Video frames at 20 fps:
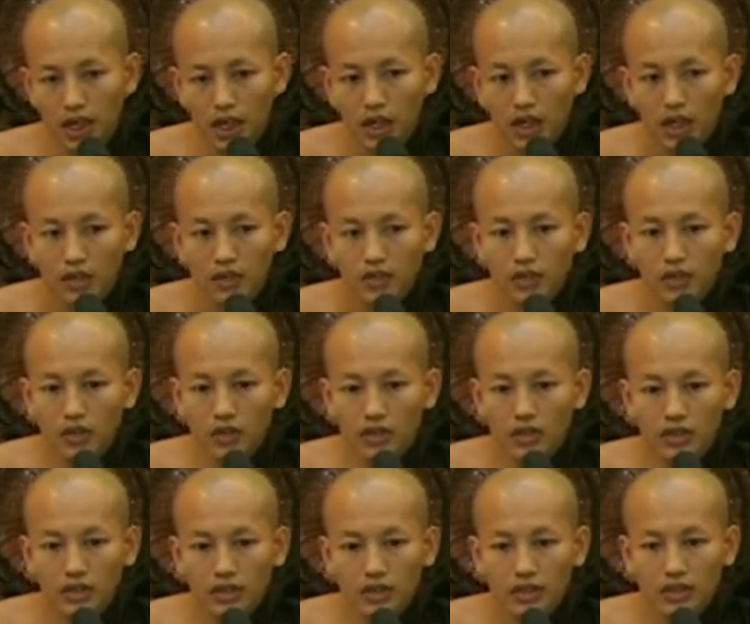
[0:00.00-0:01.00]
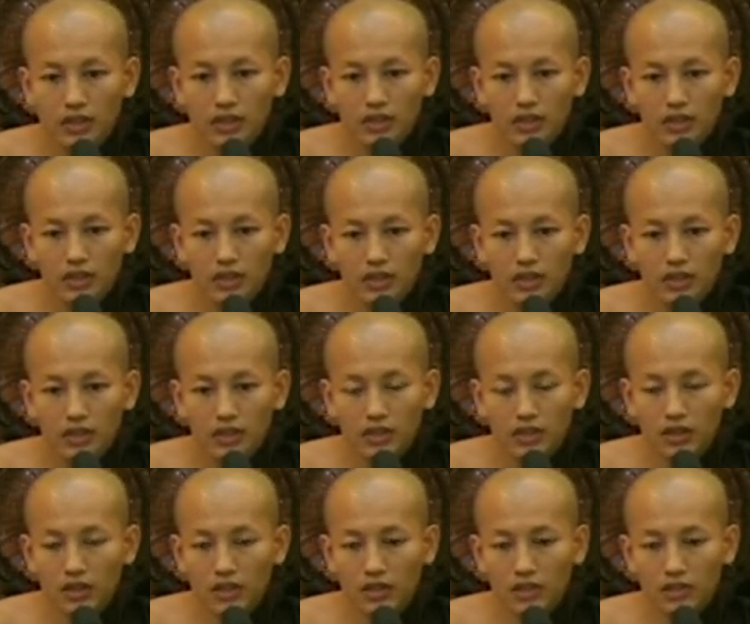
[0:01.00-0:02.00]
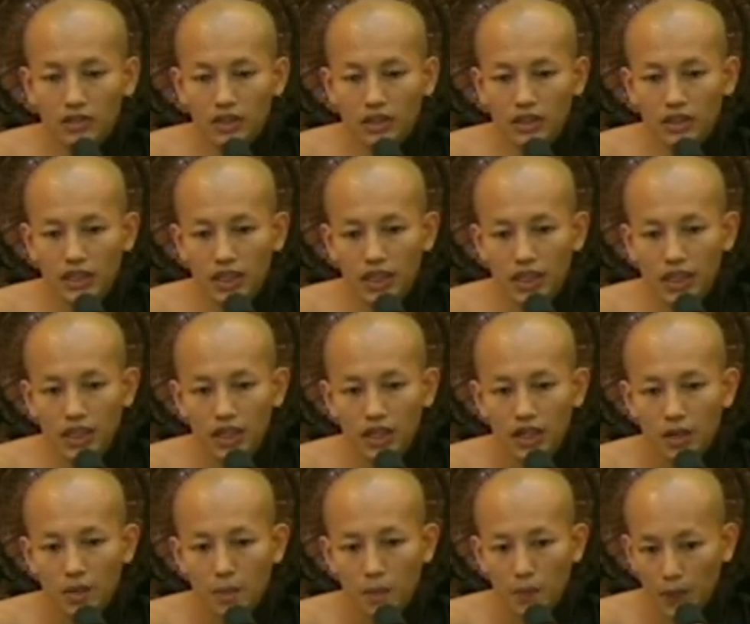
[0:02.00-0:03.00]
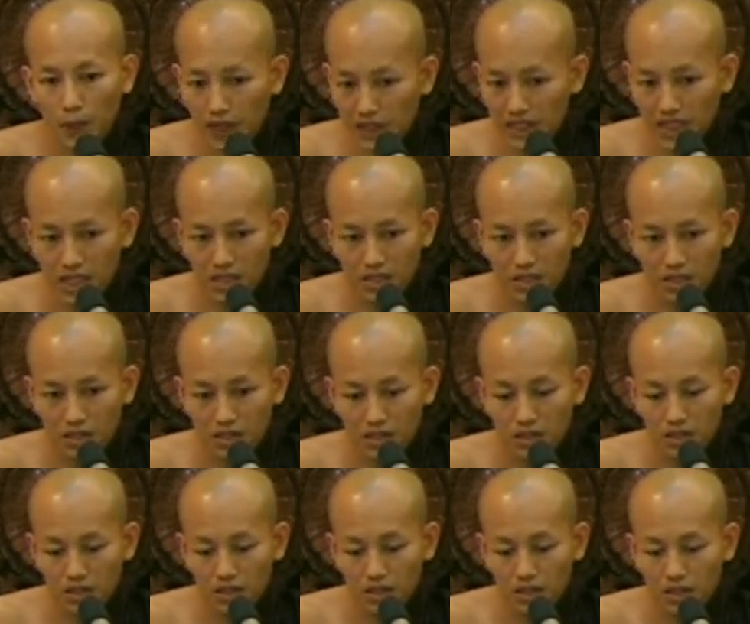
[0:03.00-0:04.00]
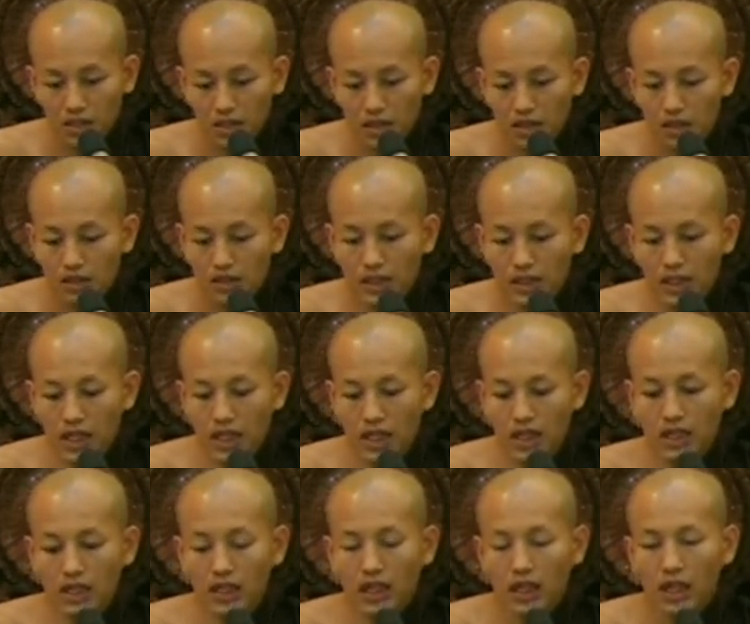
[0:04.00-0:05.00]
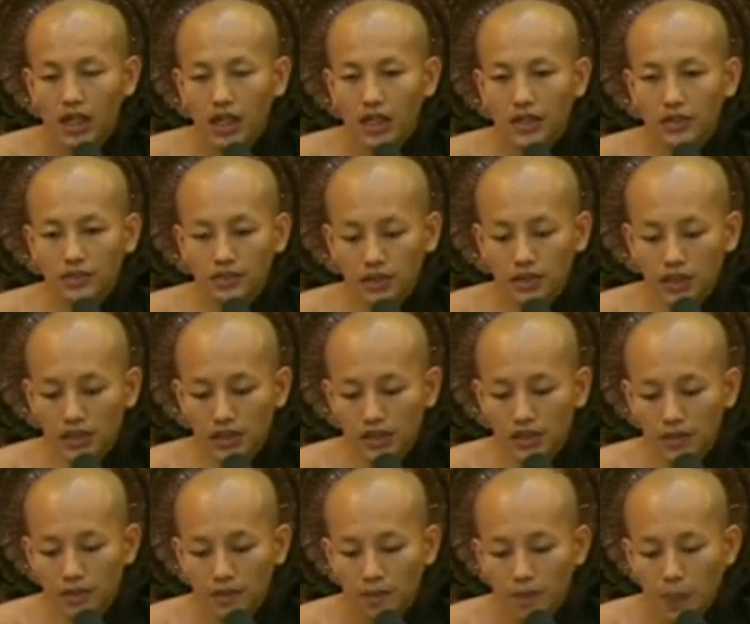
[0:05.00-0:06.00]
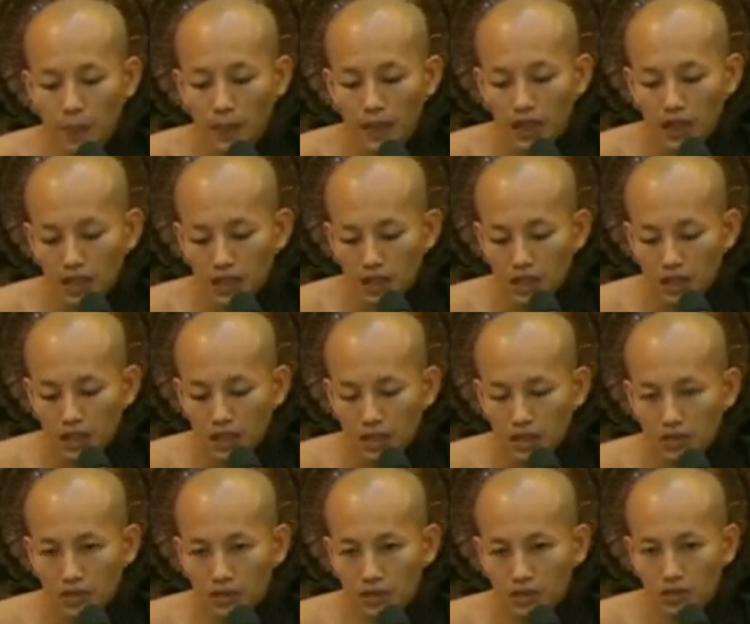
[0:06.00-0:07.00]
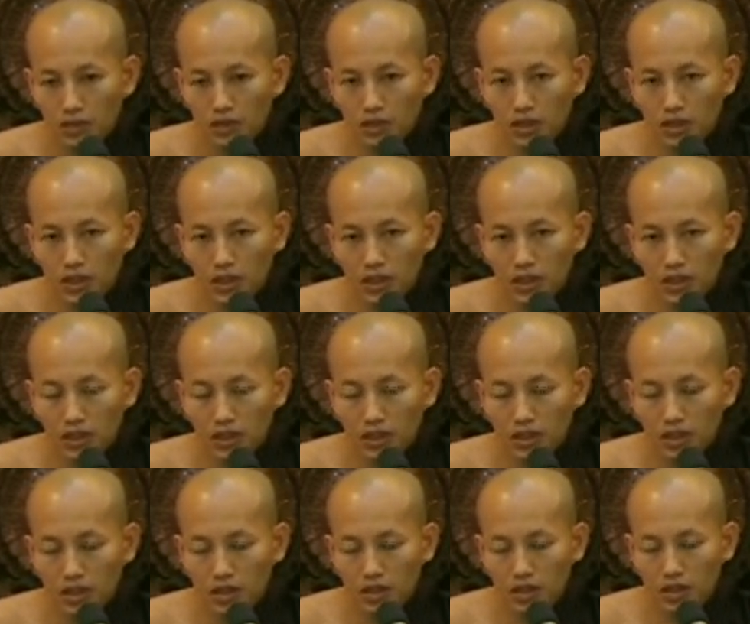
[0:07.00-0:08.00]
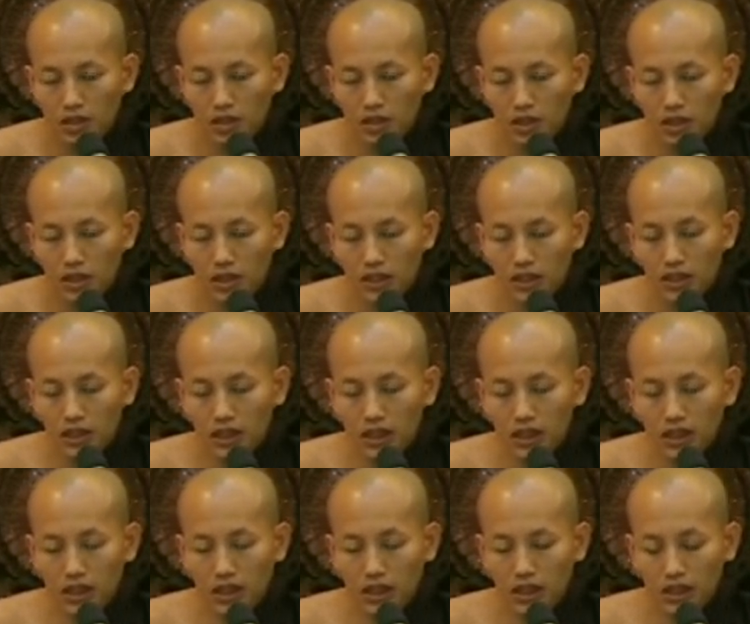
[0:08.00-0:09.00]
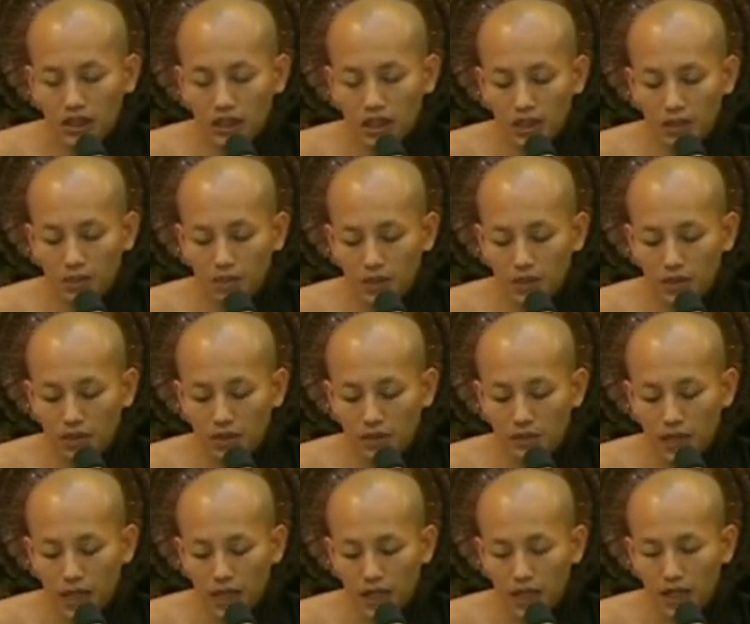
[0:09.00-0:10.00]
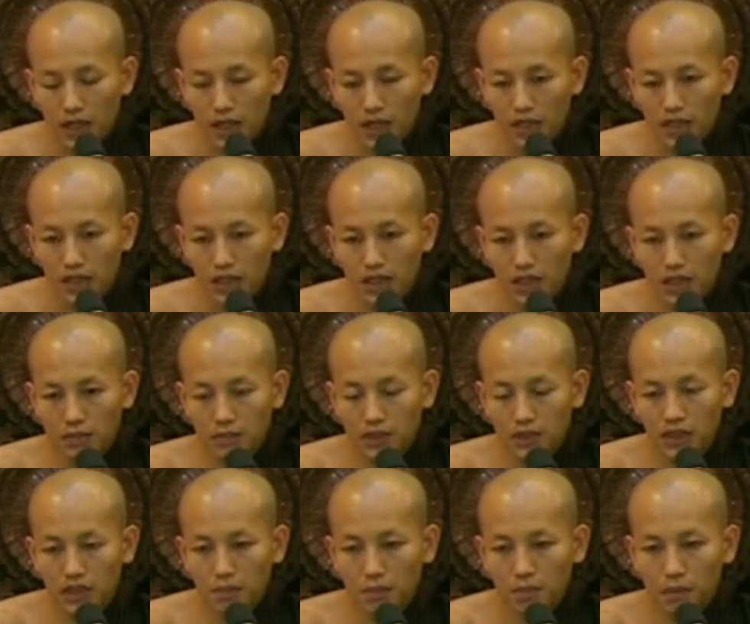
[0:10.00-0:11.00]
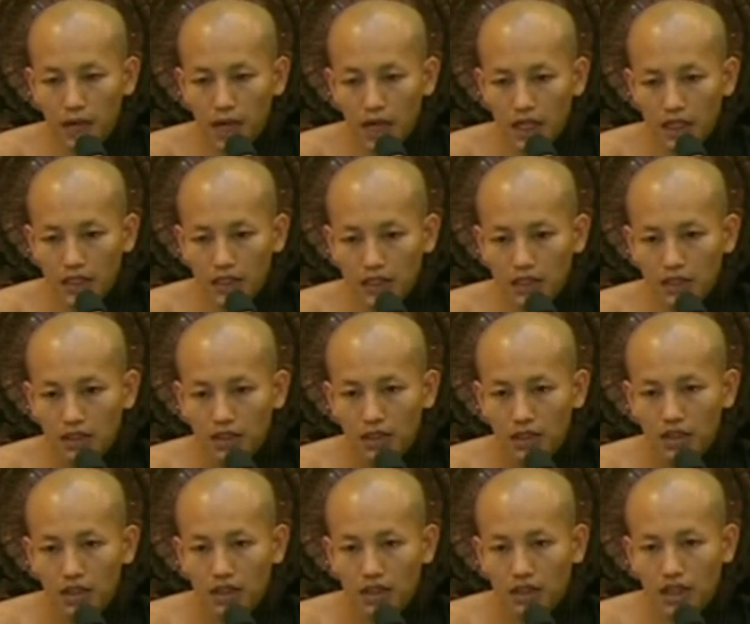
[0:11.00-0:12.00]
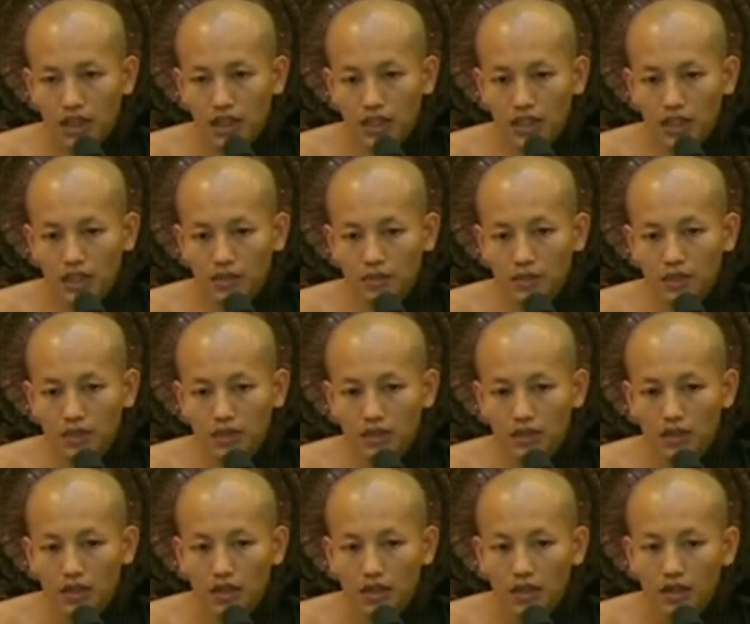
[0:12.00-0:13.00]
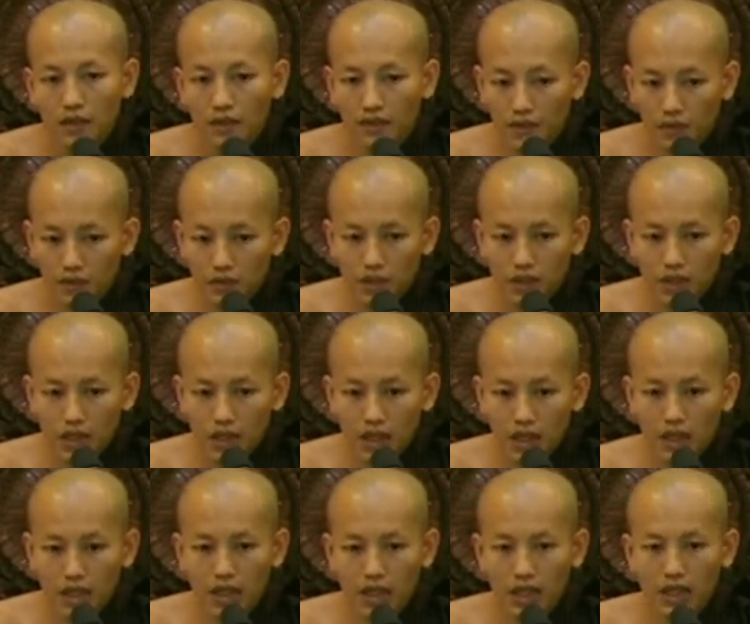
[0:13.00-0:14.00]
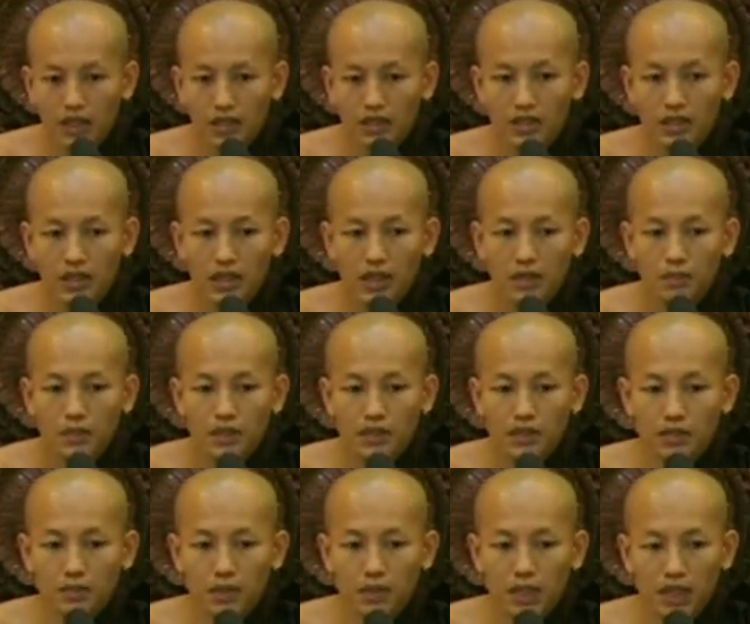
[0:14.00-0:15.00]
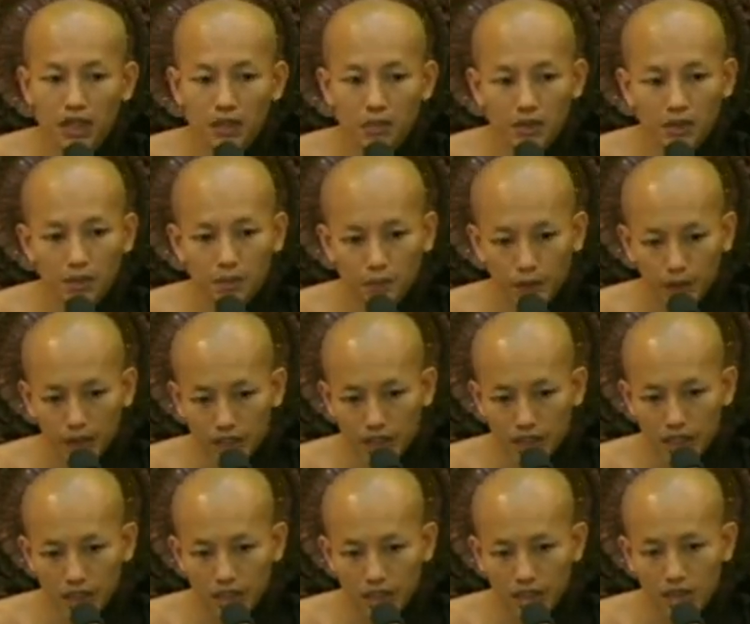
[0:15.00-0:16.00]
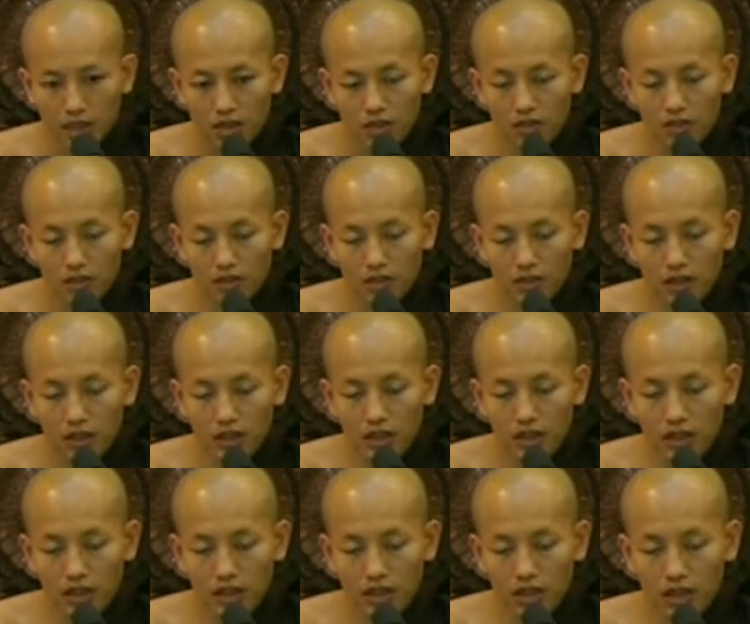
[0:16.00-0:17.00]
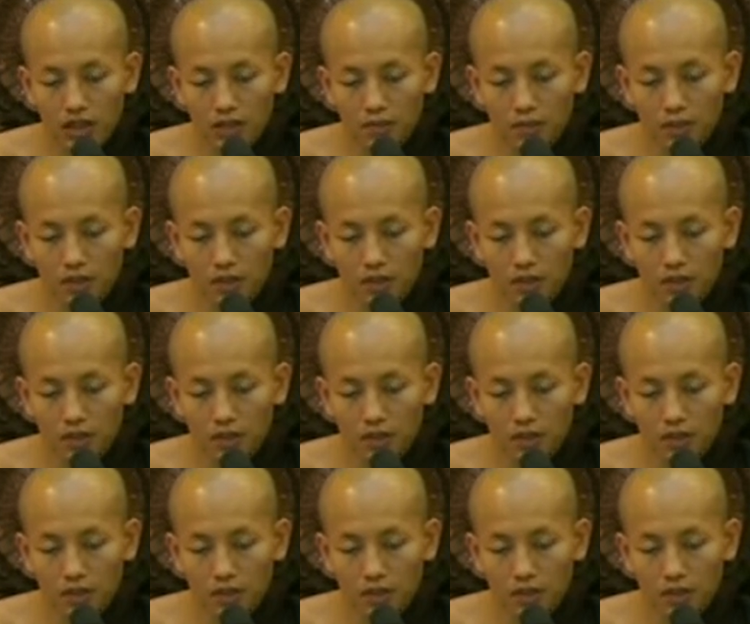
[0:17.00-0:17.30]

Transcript: are not only the present. They are including, you know, atida nagada pichobana. Atida mi past, nagada mi future, and pichobana mi present. Also, atida nagada